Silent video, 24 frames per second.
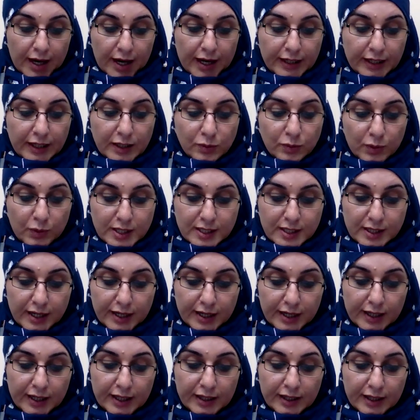And it was
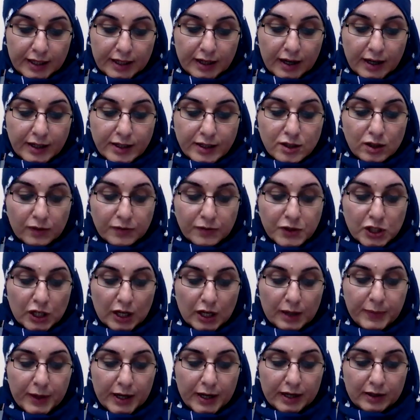like in the nights of
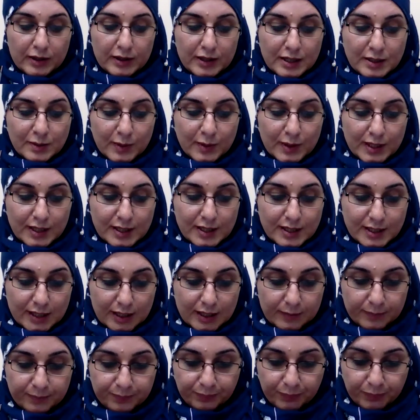Shaban. That's what he
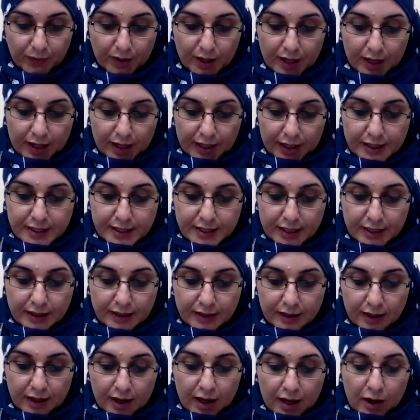said. He
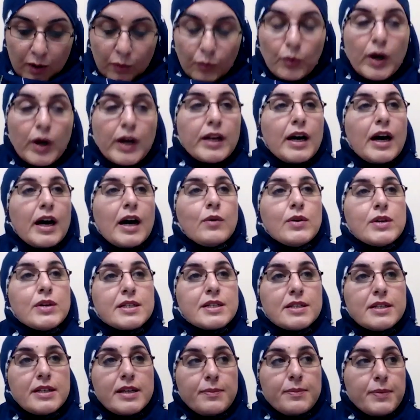said, while I was
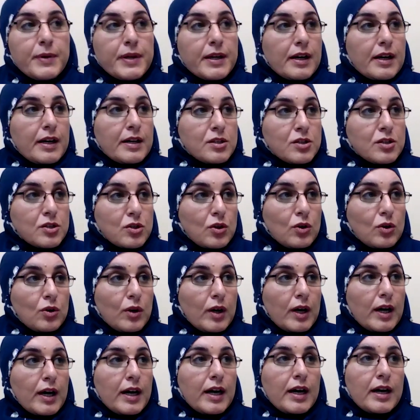sleeping, I
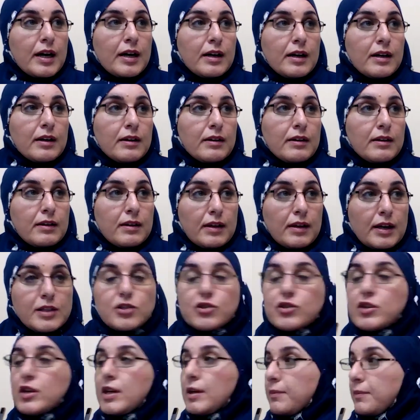saw a, a
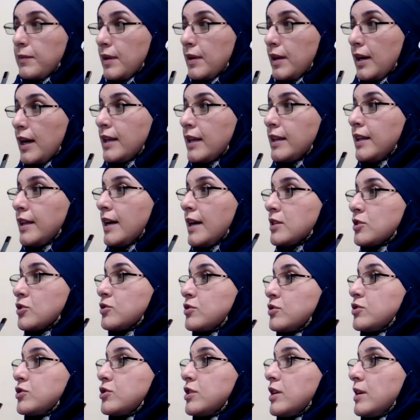dream. And that
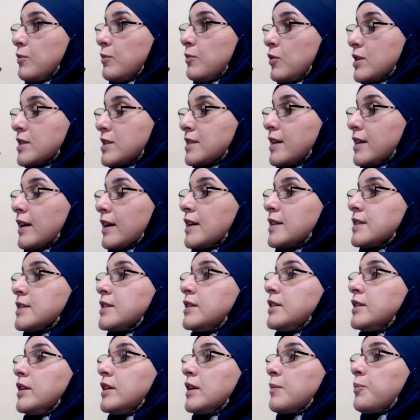dream was like a
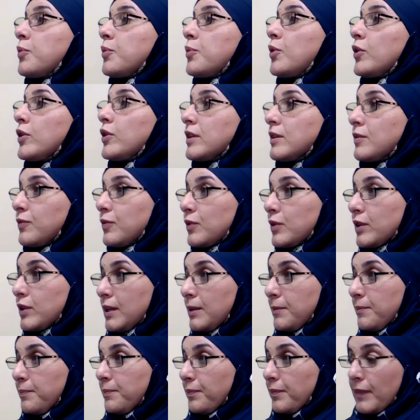turning point for
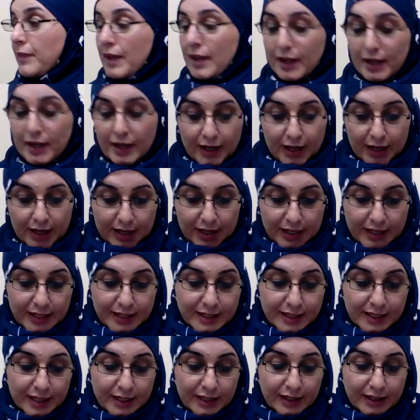him. He
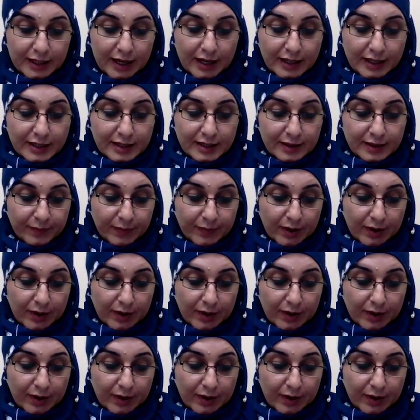said that